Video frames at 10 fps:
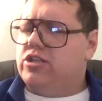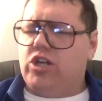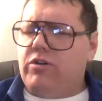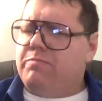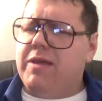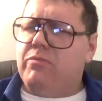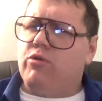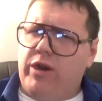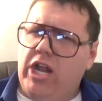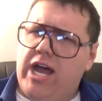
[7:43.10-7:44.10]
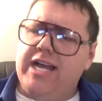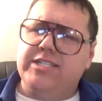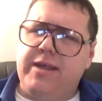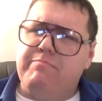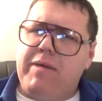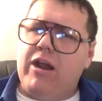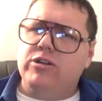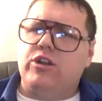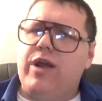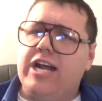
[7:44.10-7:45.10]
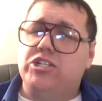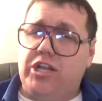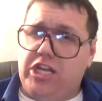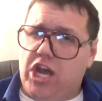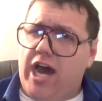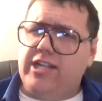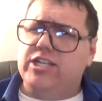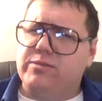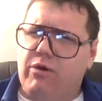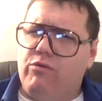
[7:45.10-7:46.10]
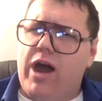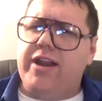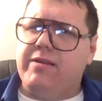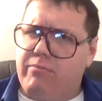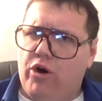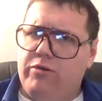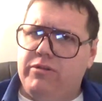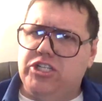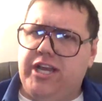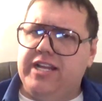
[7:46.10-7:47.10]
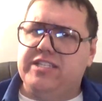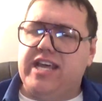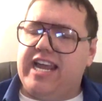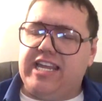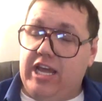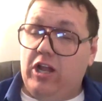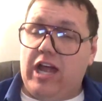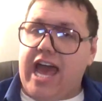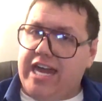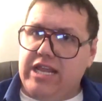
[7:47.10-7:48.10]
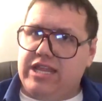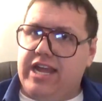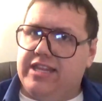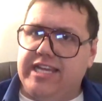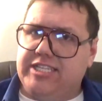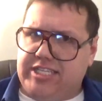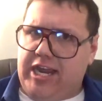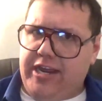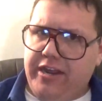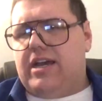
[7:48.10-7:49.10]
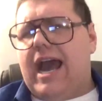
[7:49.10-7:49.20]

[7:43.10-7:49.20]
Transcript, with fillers: Don't people realize that bears are actually godless, marauding murder machines that kill anything they see?